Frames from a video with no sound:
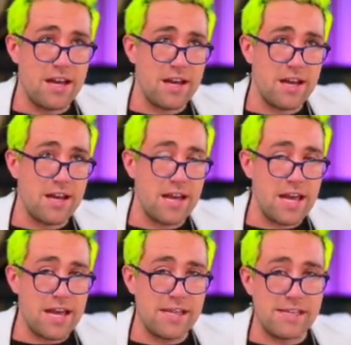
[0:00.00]
Uh,
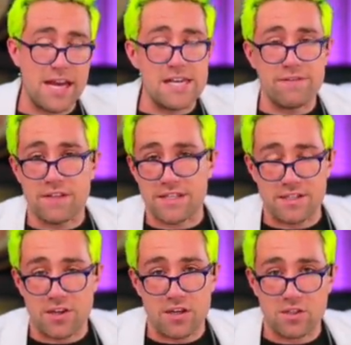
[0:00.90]
and hey, if the
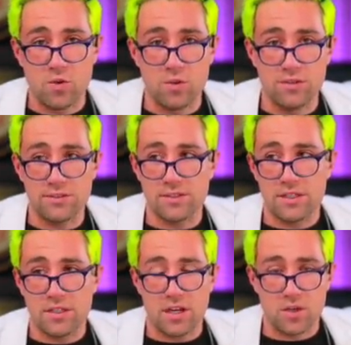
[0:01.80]
stock cools,
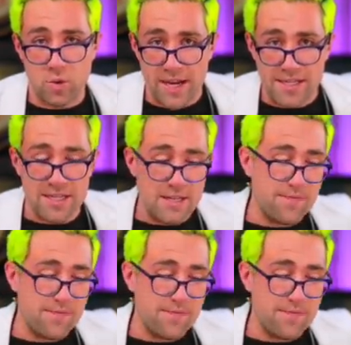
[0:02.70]
uh, great.